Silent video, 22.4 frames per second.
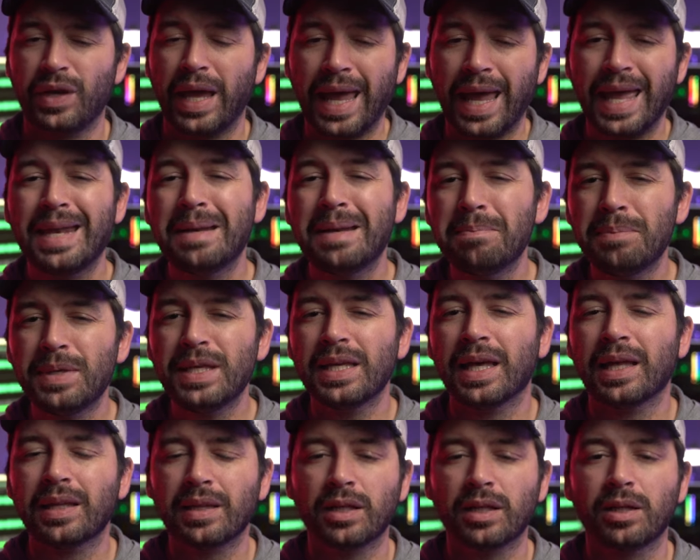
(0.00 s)
can
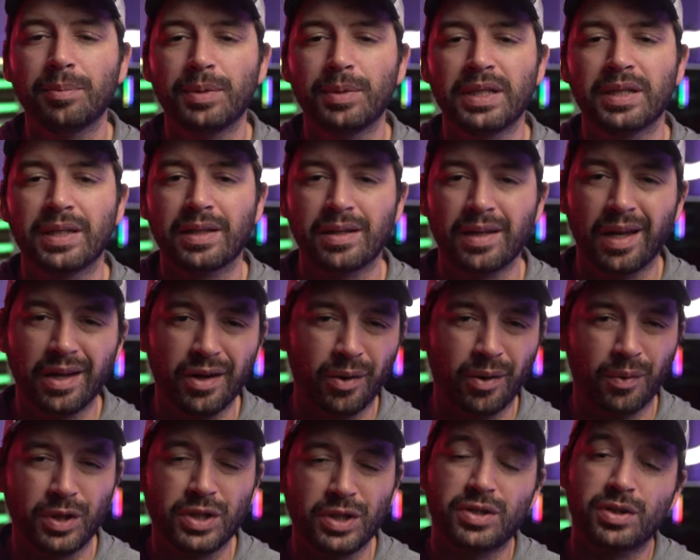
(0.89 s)
be a little bit, you
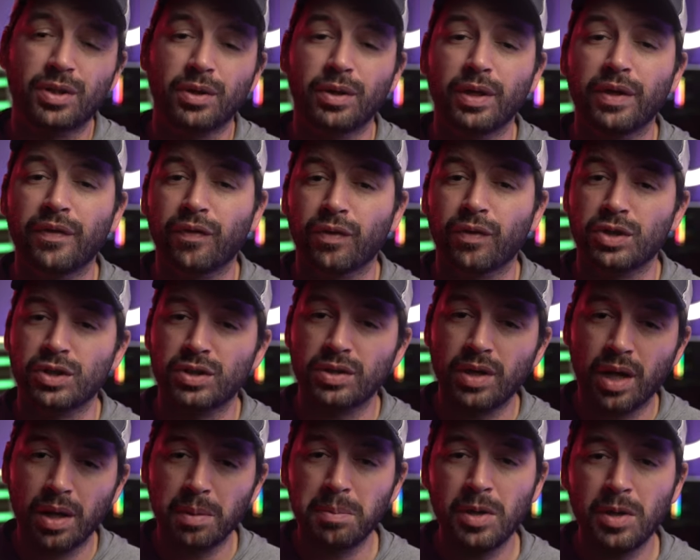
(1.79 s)
know, concerning for
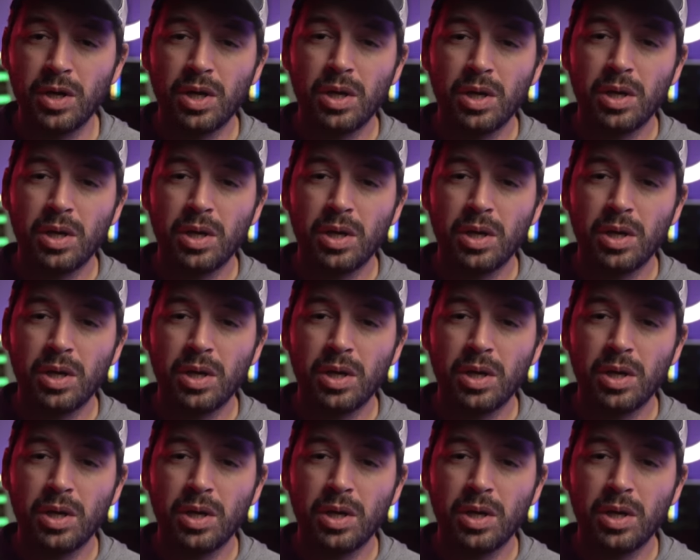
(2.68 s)
some,